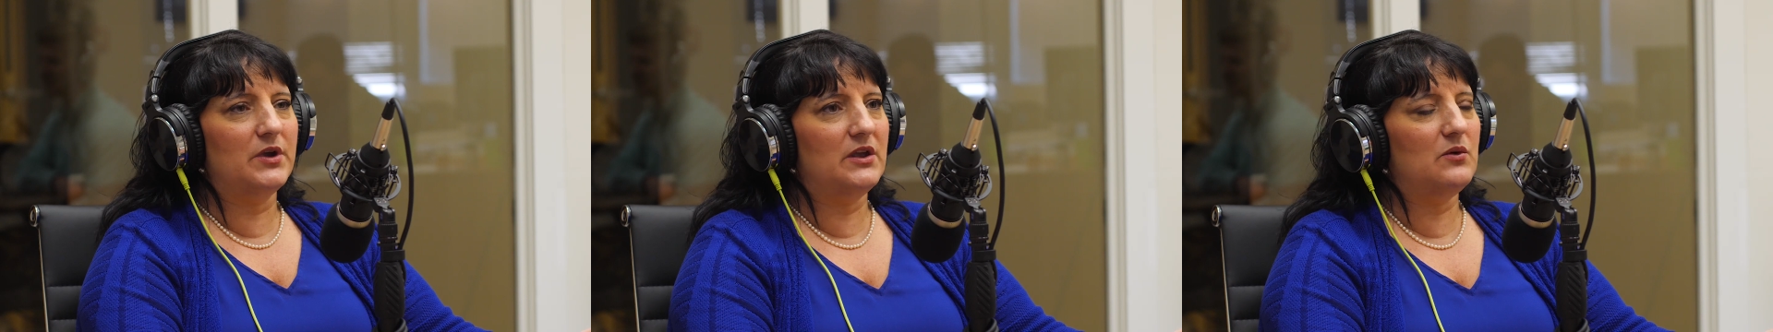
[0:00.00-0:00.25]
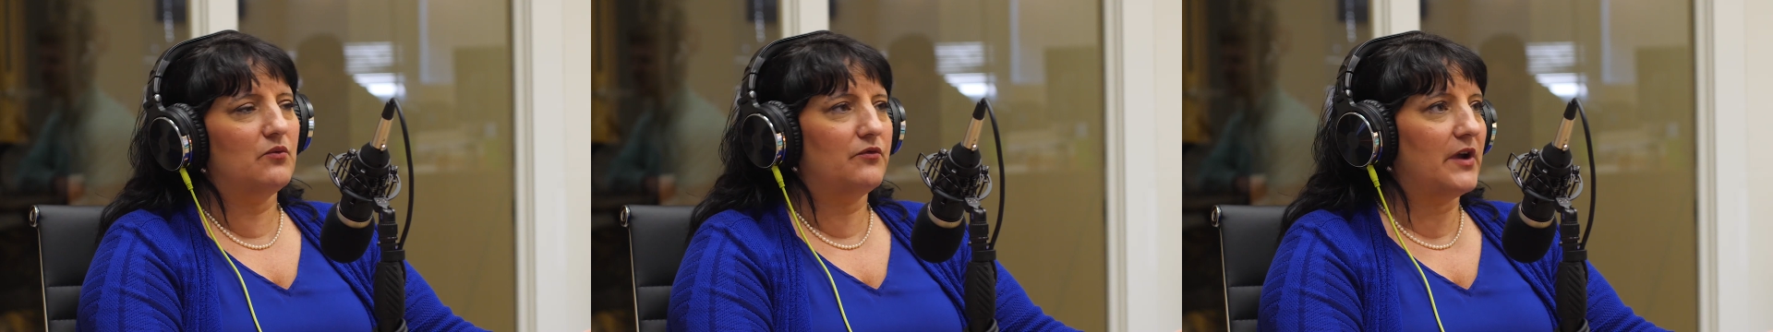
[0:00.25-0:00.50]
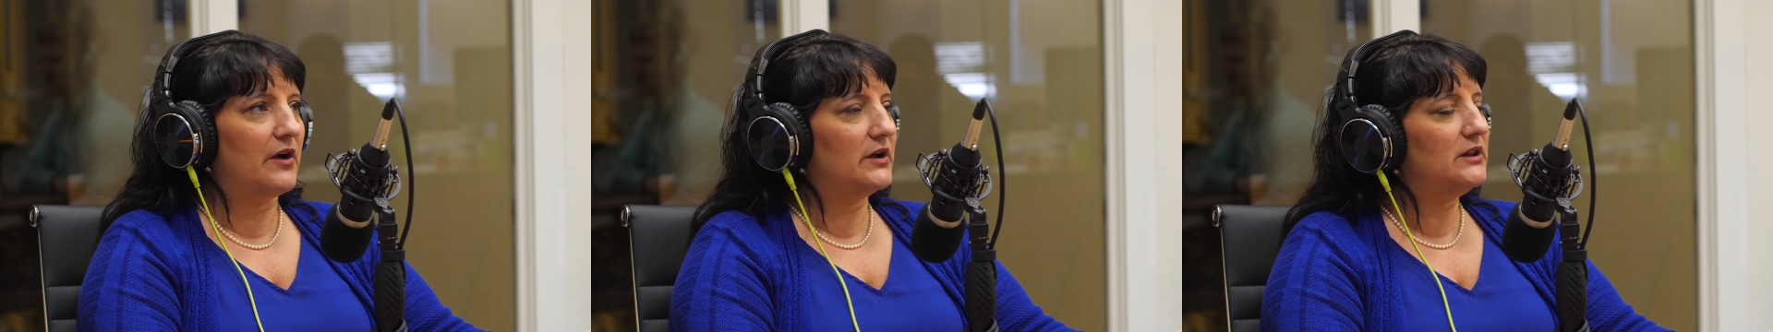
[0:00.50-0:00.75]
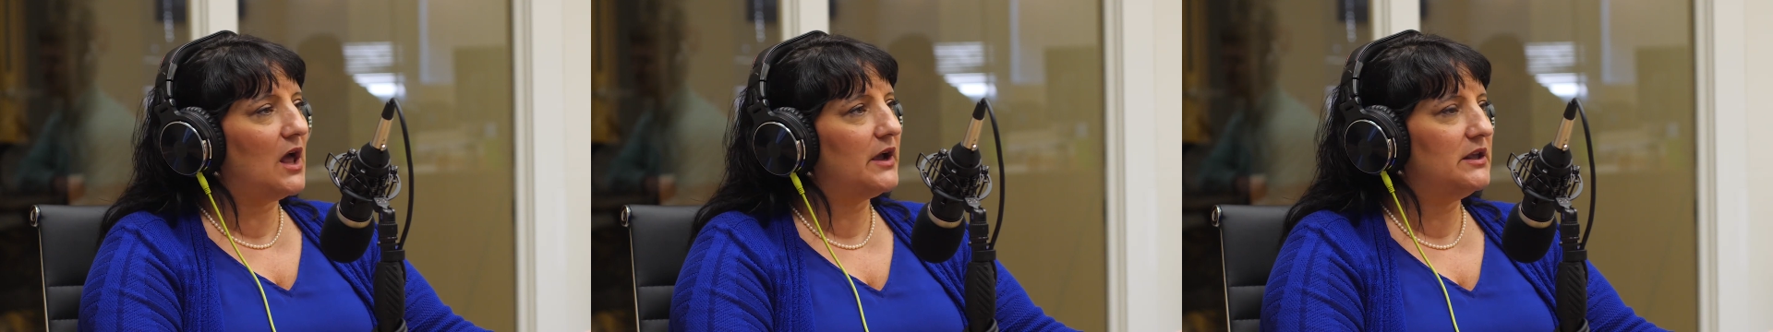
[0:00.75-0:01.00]
we
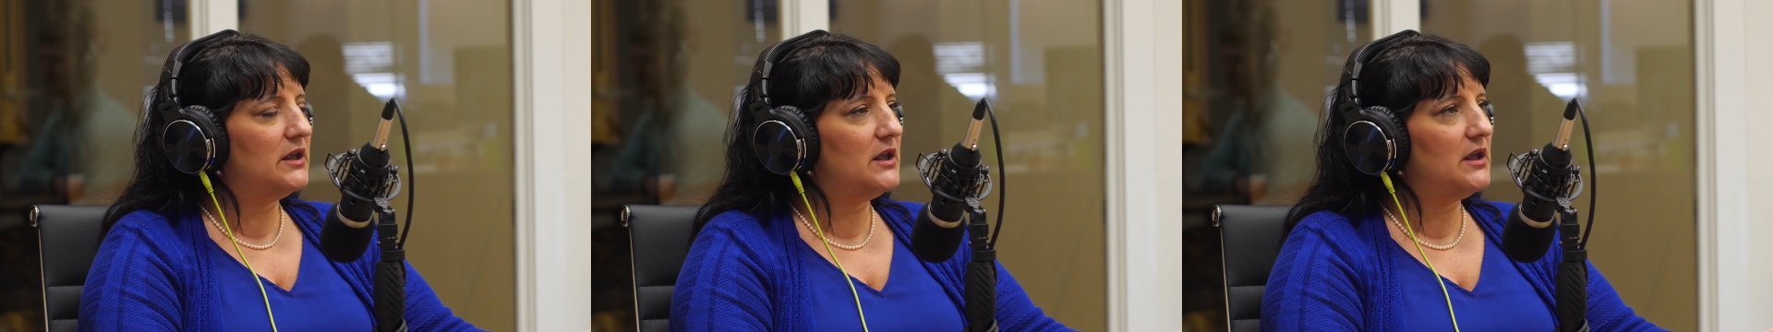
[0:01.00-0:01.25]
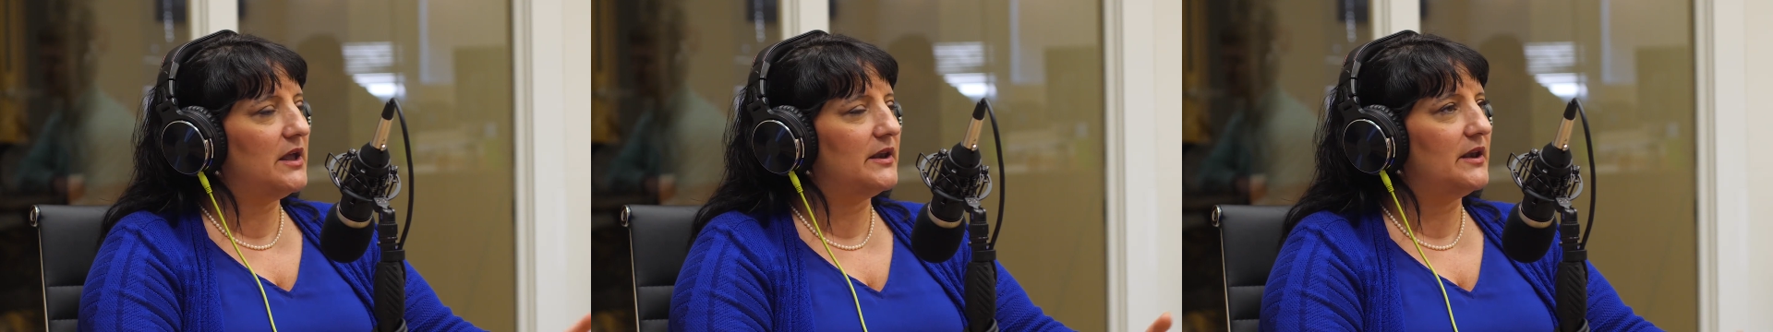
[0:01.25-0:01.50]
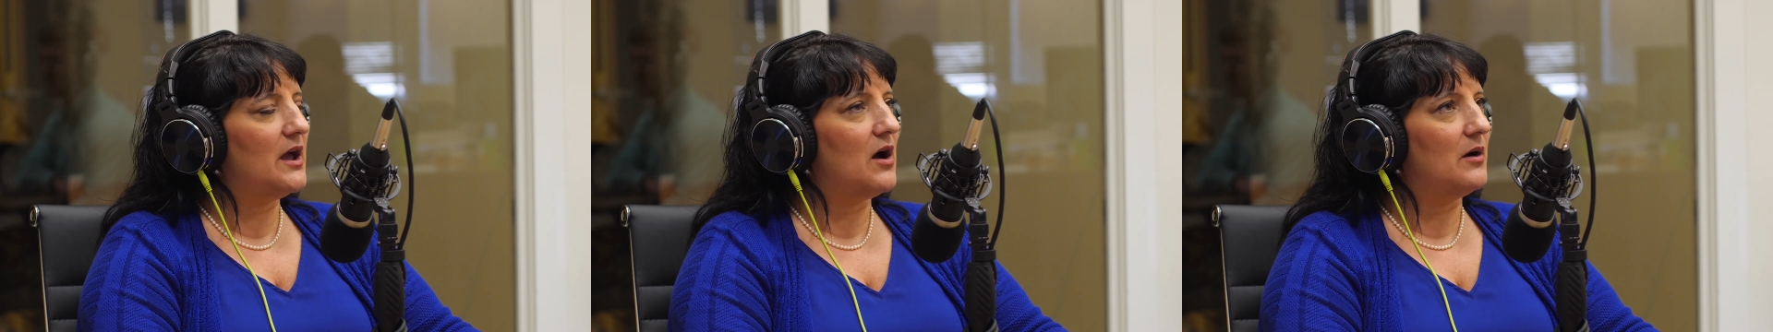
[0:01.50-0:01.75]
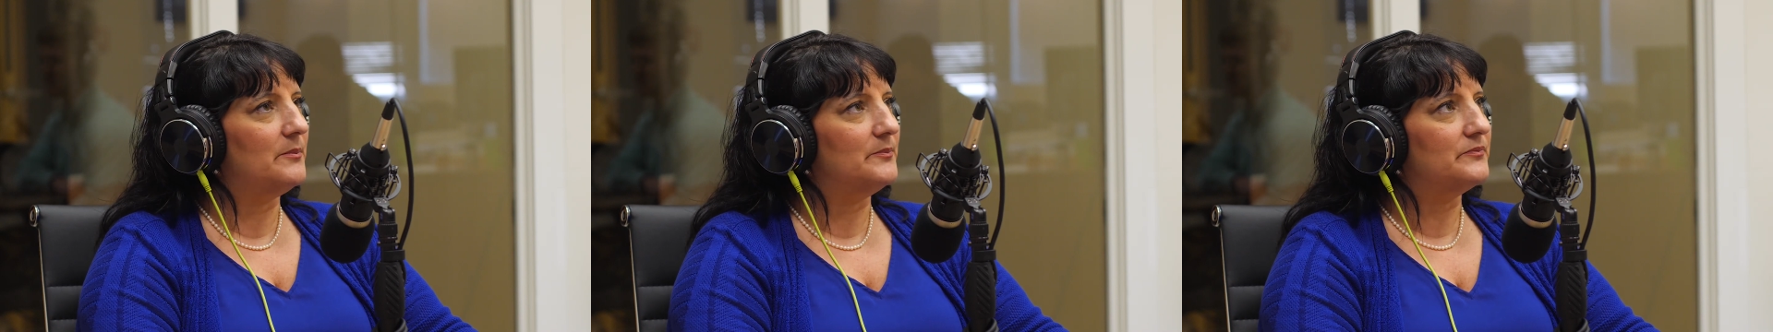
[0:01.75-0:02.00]
very lucky,
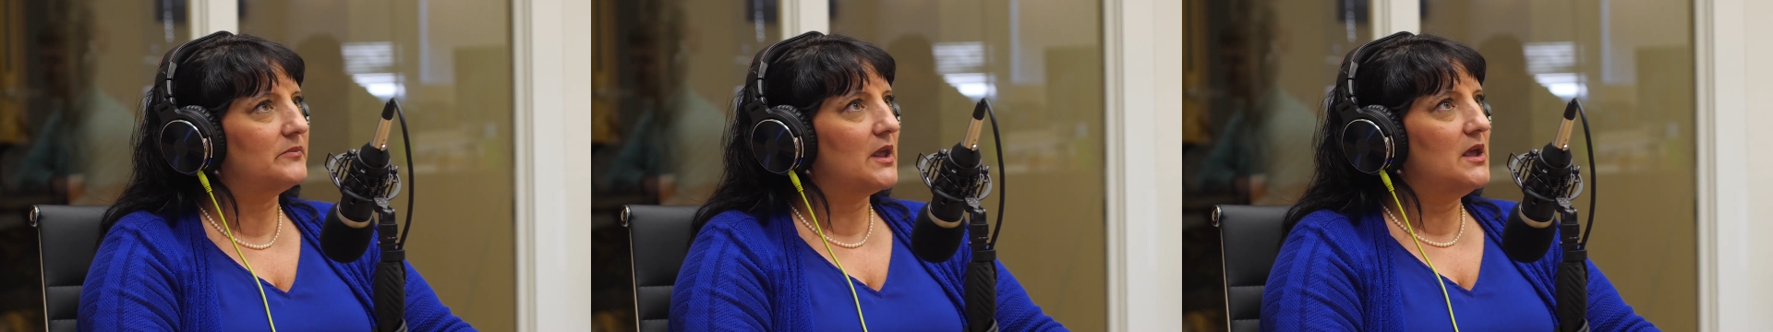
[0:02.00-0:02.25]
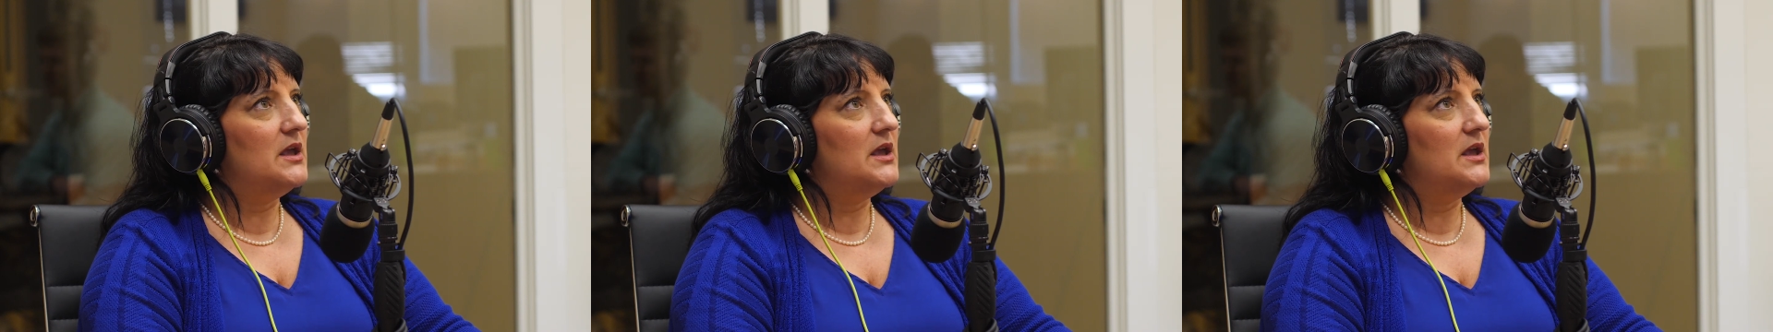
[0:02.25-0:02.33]
and